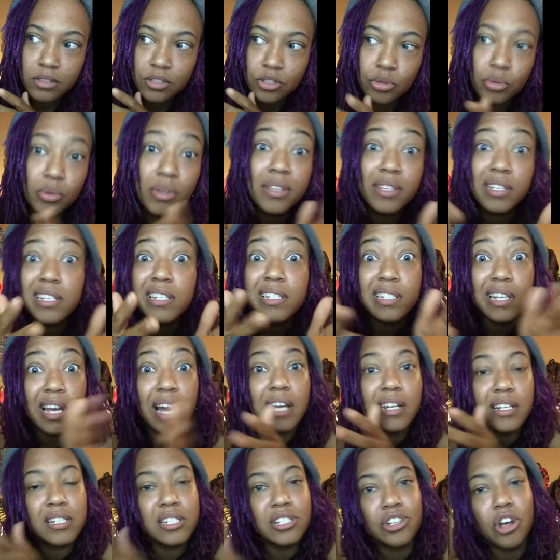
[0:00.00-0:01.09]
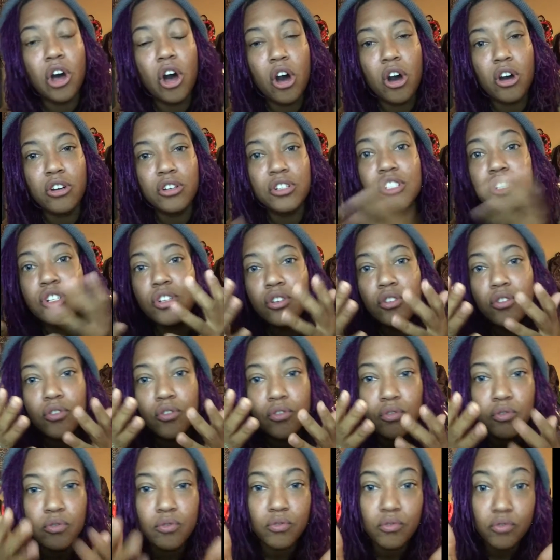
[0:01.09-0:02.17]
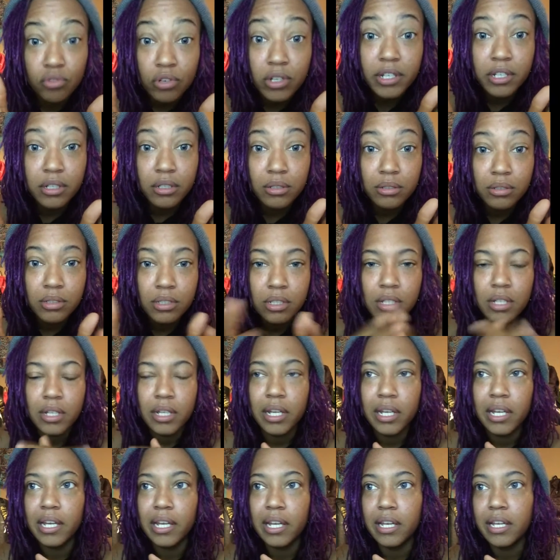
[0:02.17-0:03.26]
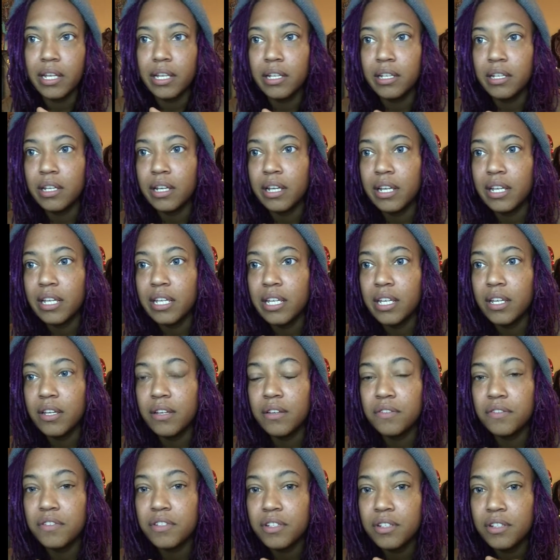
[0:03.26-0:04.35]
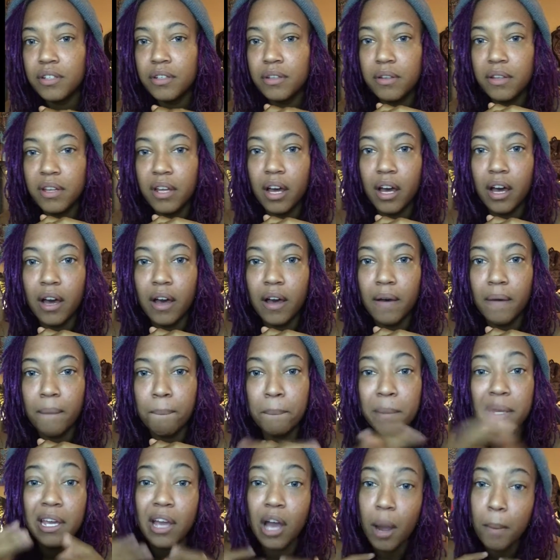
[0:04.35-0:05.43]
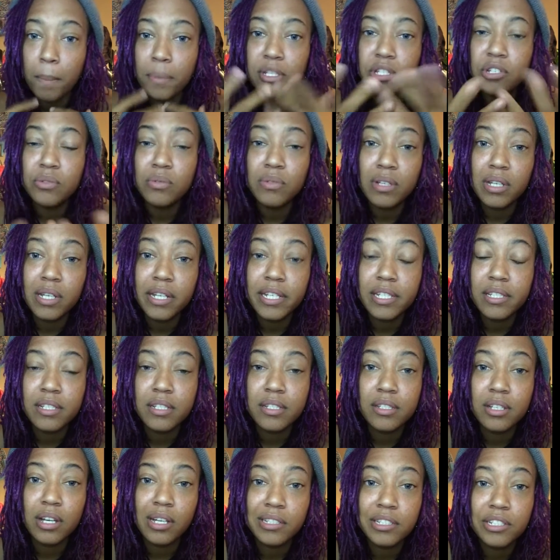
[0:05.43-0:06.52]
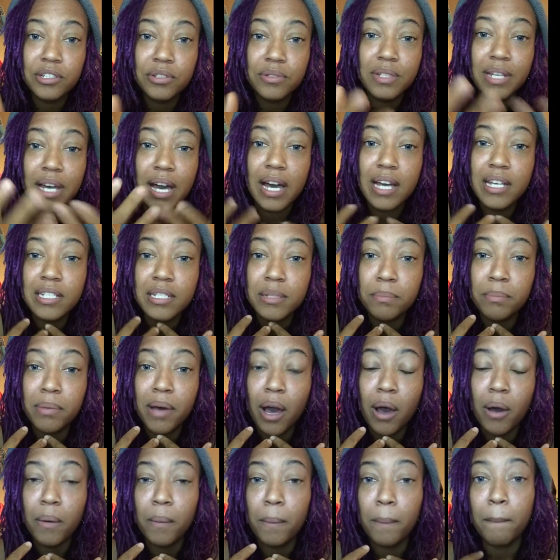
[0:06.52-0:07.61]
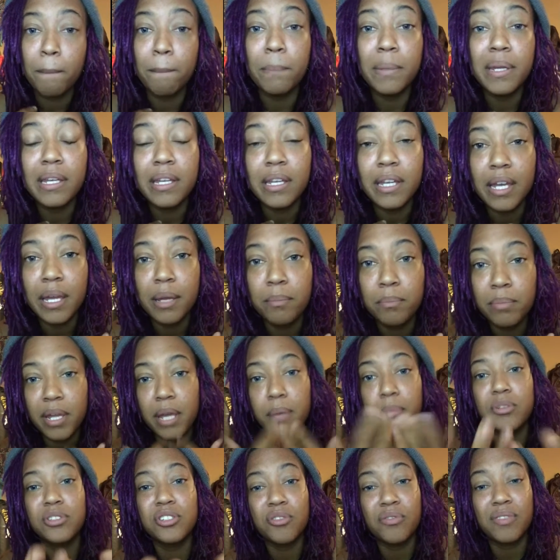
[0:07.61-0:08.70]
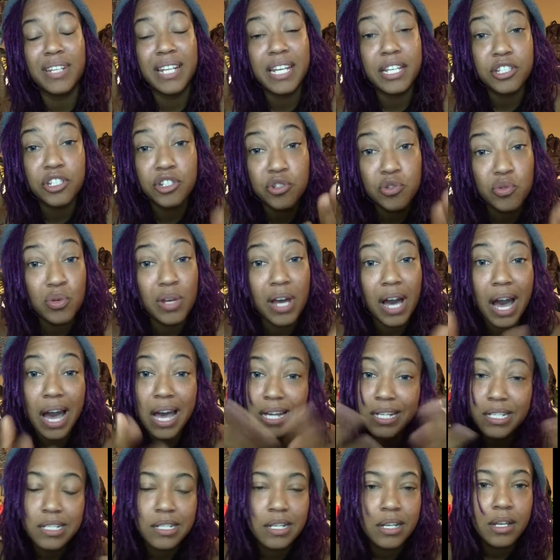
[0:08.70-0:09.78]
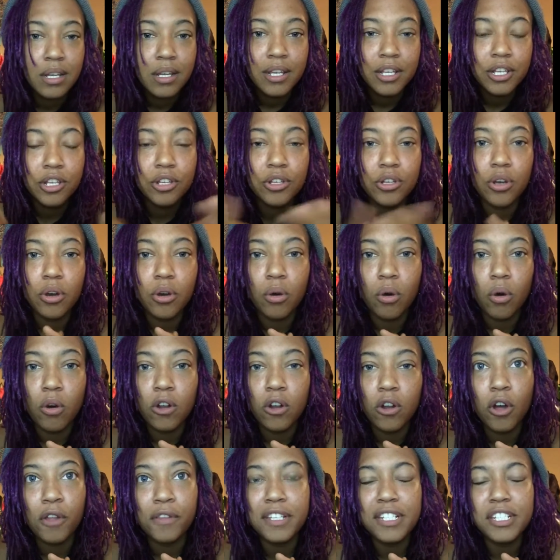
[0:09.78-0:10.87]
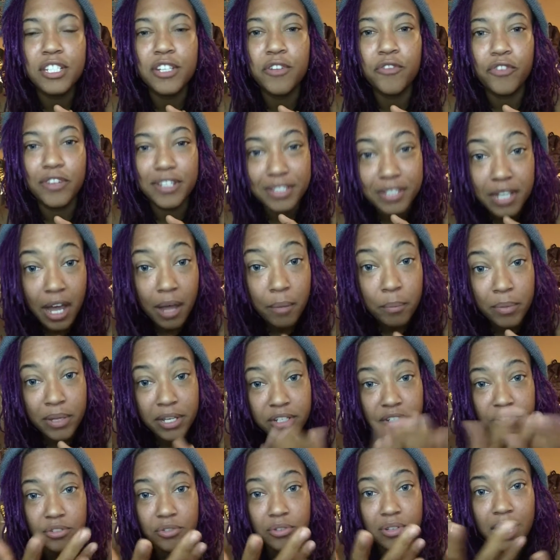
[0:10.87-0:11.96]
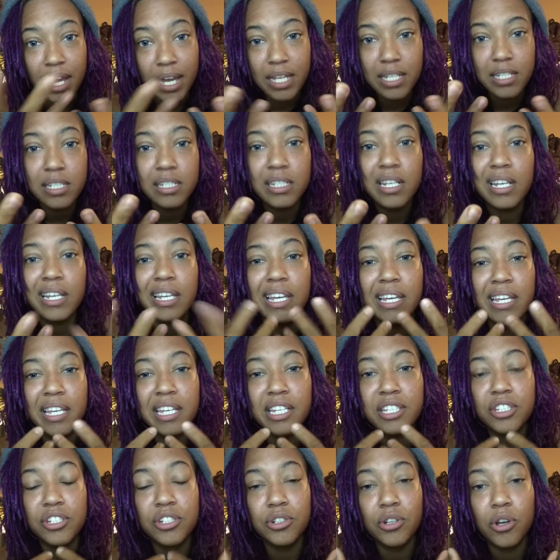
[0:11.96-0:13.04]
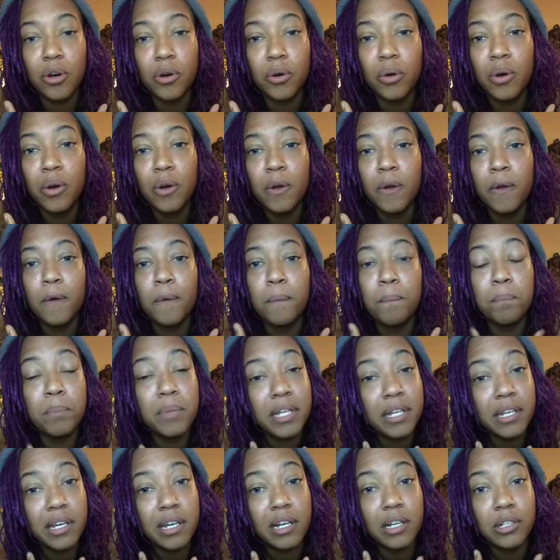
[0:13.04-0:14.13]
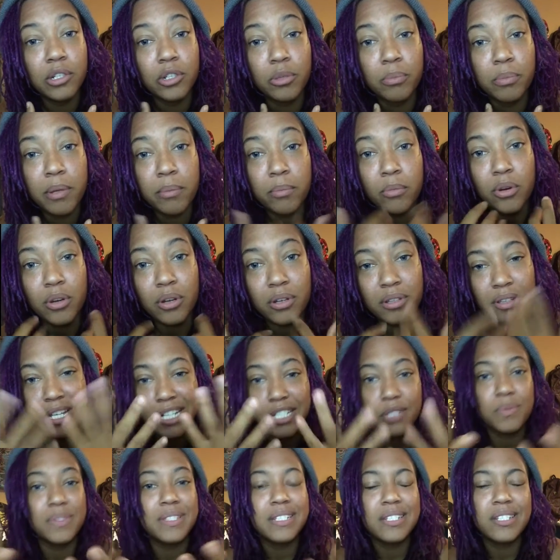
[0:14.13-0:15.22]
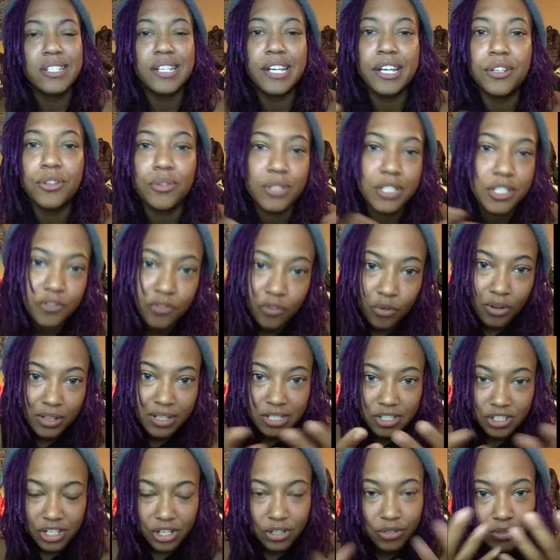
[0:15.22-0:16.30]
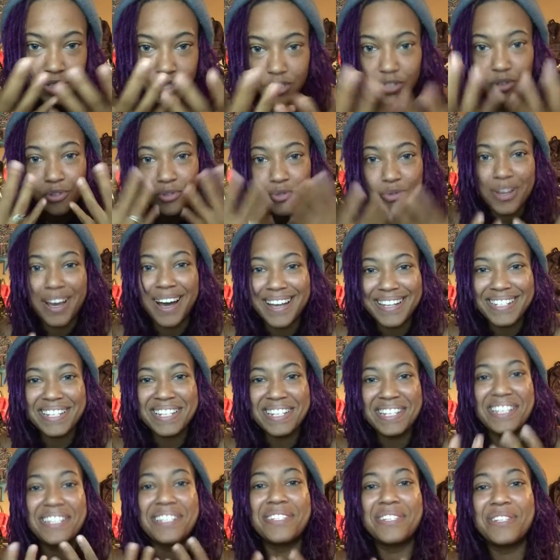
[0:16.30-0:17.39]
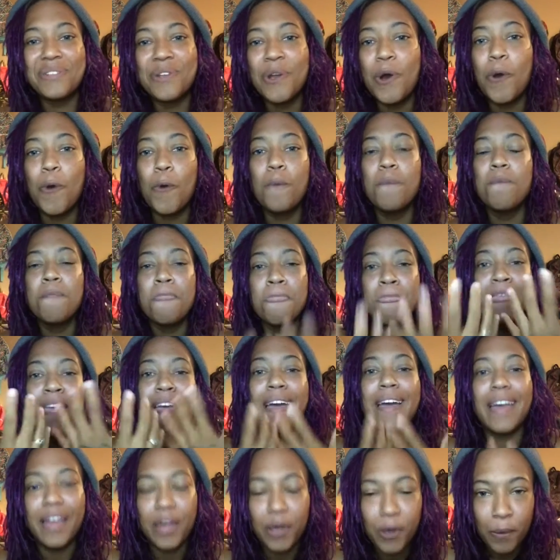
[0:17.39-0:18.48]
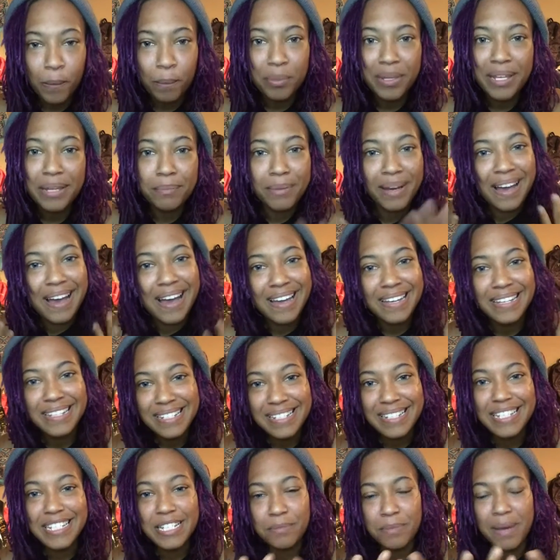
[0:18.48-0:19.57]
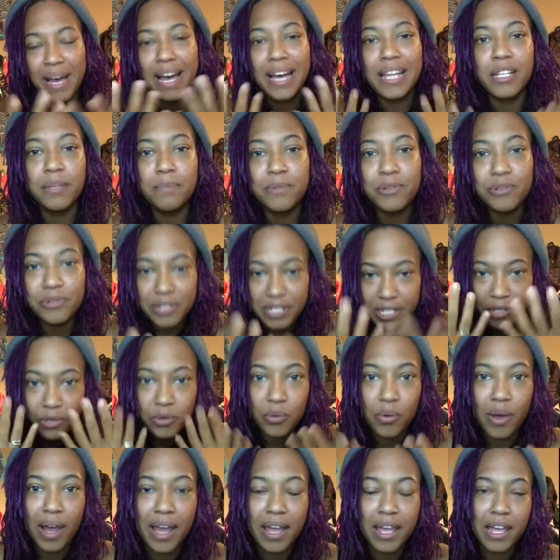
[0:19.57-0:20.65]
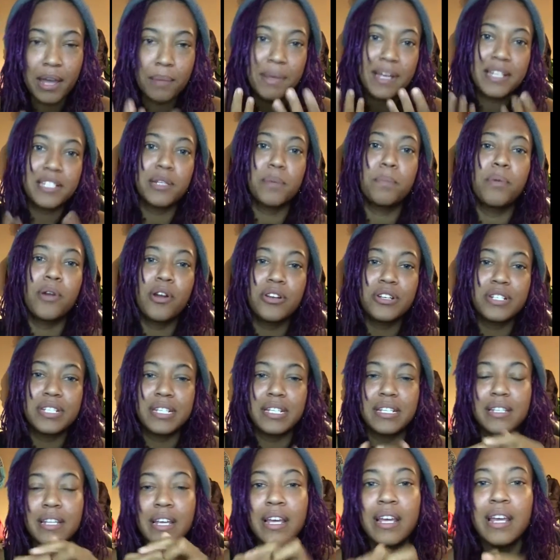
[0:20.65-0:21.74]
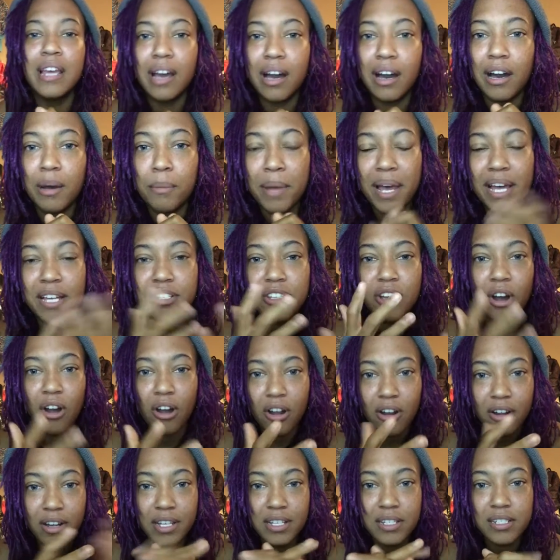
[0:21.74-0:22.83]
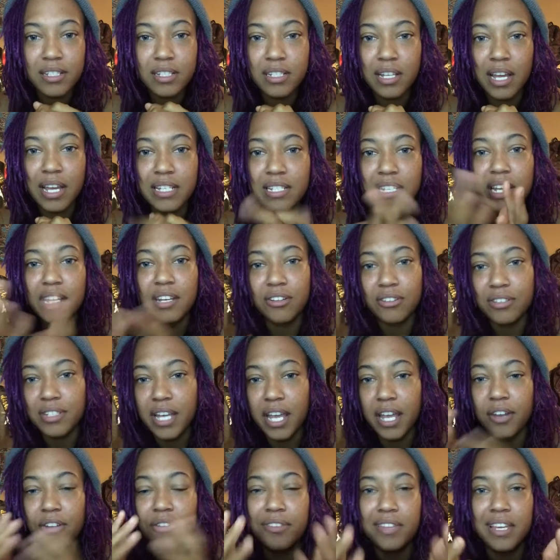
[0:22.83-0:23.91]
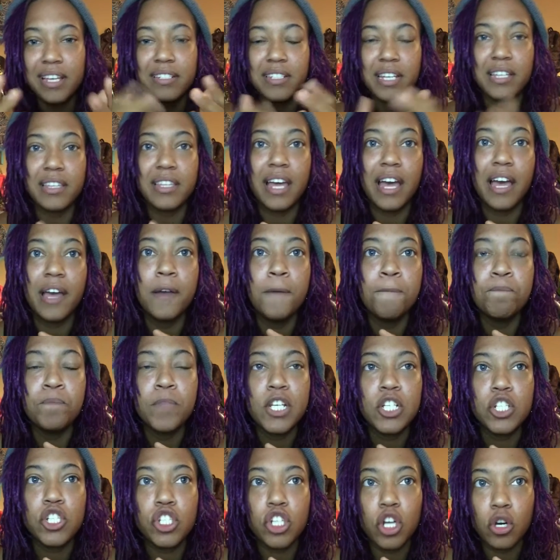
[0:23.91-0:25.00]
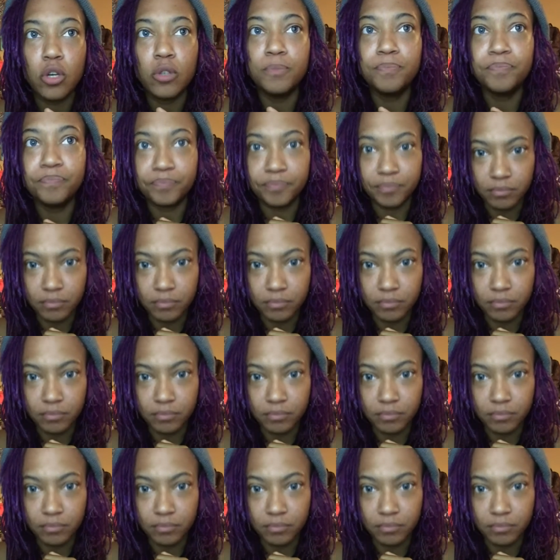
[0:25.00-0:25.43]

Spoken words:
doing these kind of songs real, and it gives me an opportunity to talk to you guys about me and be able to relate to you guys, you know, on all these different topics, so you guys can get to know me a little bit more. That's what this channel is for. This channel is so you guys can get to know LB behind the scenes, behind the music, who I am as a person, as an artist, as an entertainer, things like that. So